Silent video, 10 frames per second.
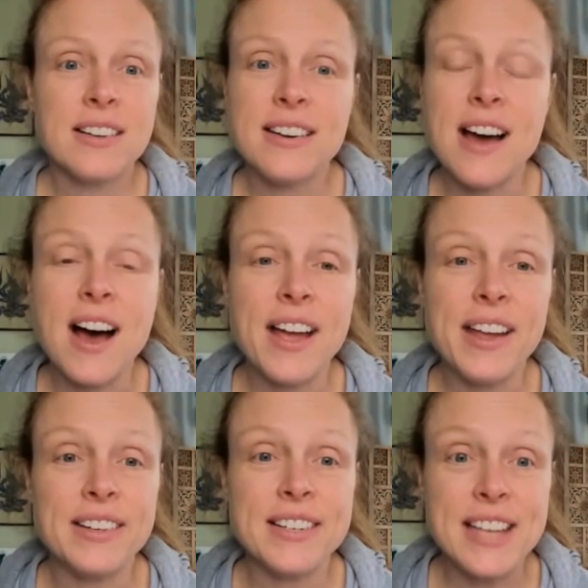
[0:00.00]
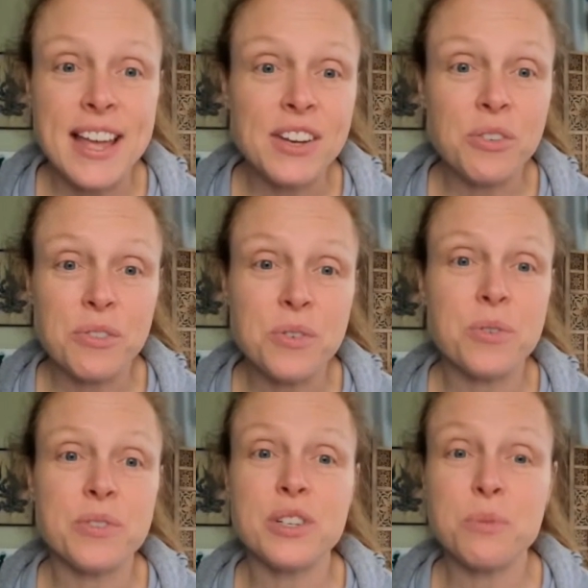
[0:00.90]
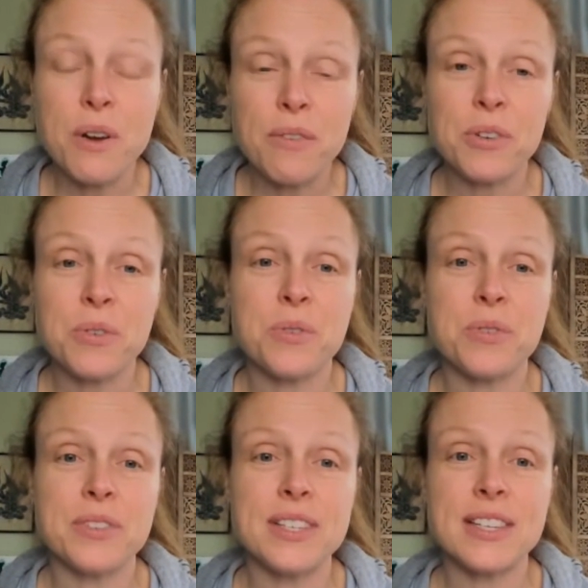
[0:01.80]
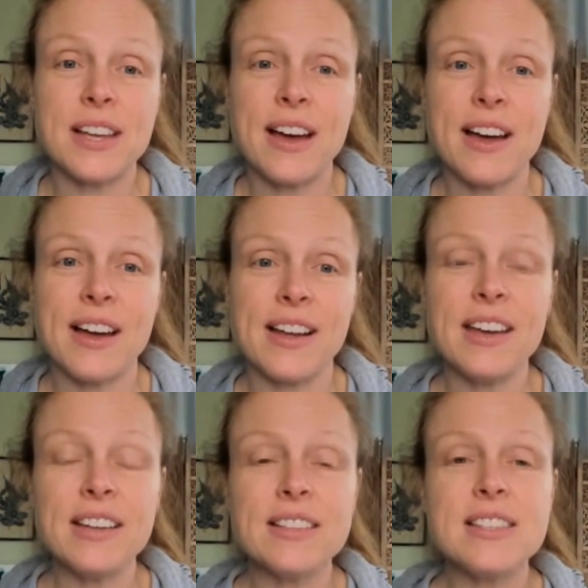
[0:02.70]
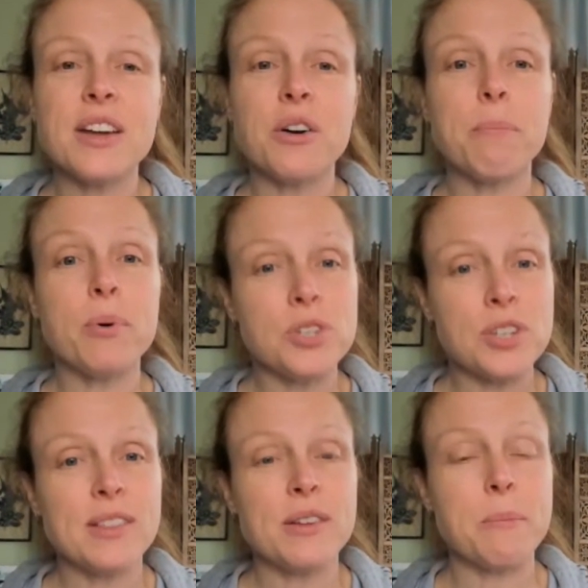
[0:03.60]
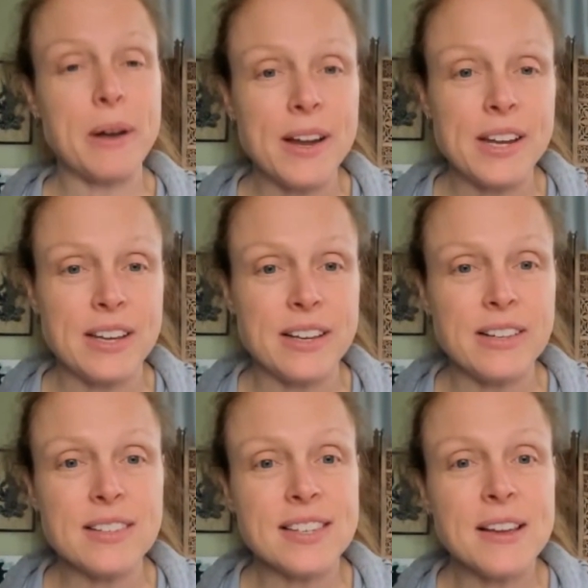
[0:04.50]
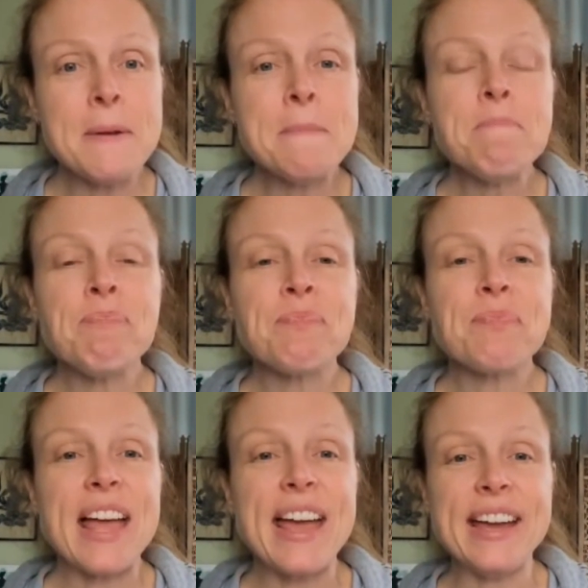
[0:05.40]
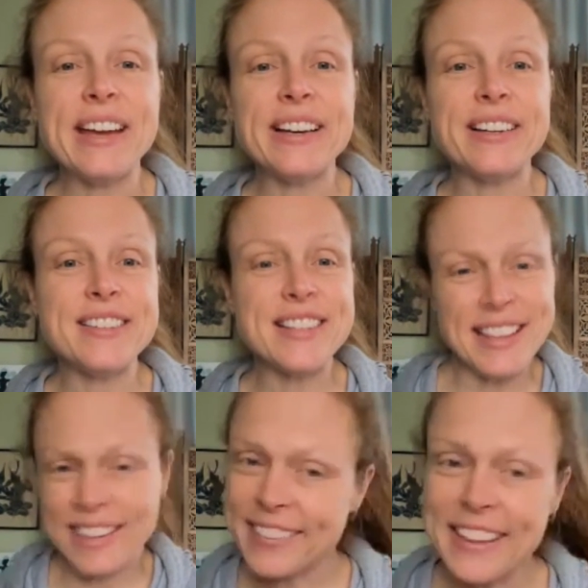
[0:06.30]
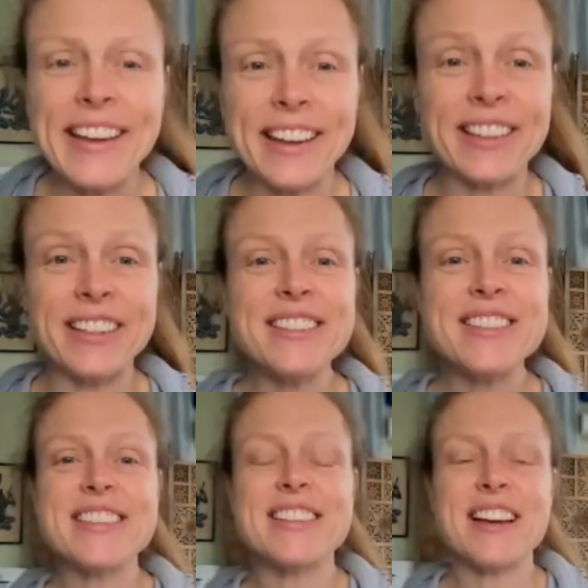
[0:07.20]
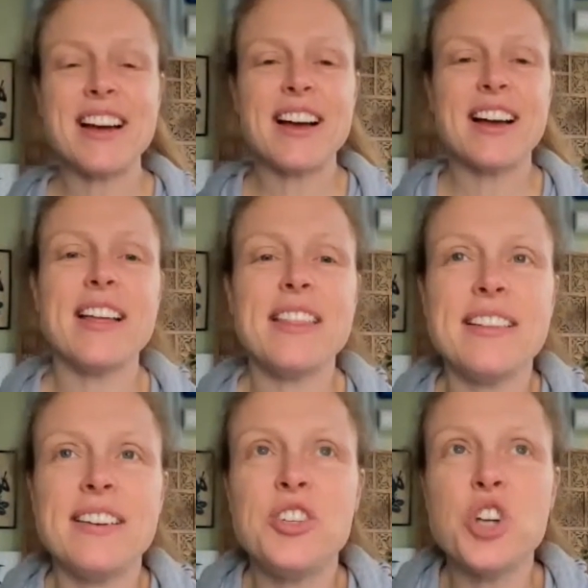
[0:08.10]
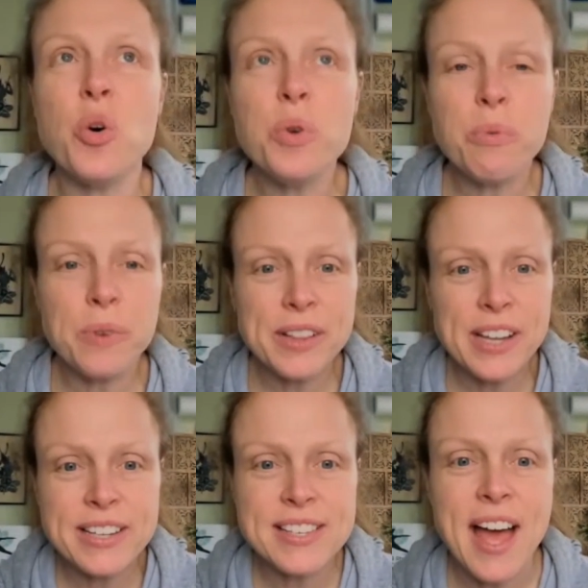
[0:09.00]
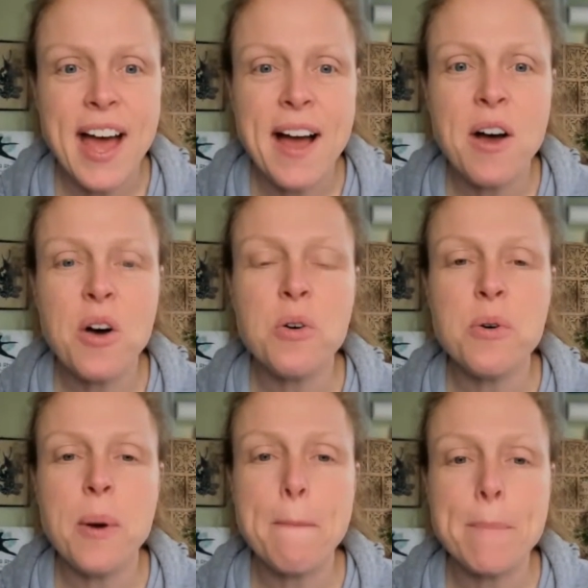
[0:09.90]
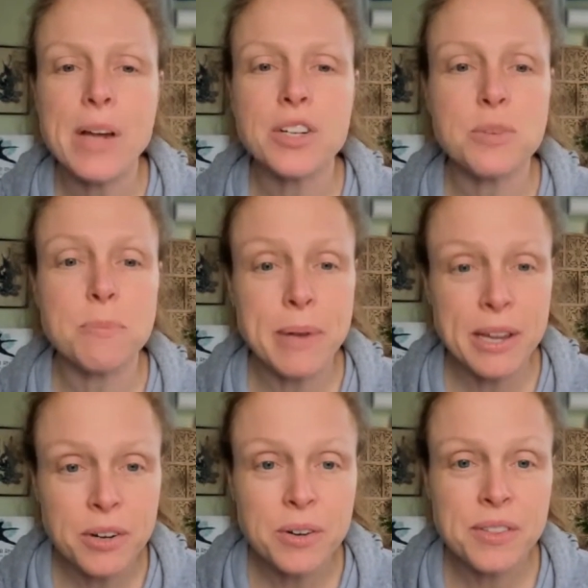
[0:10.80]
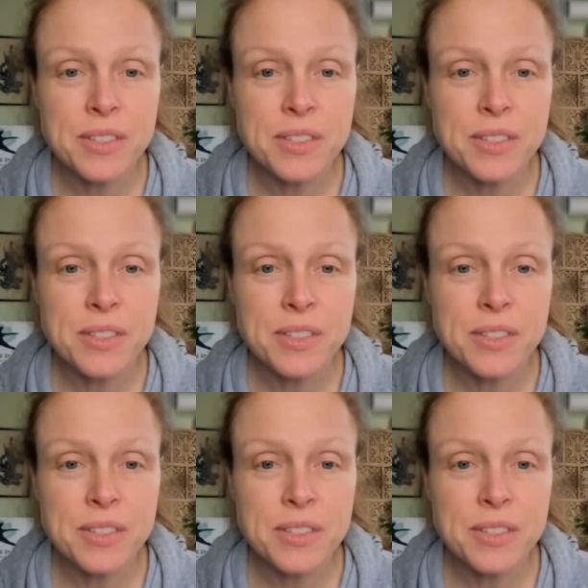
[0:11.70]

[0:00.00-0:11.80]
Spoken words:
9, 10-year olds, 12-year olds, kids that are pushing their bodies and eating like kids, don't realize how much better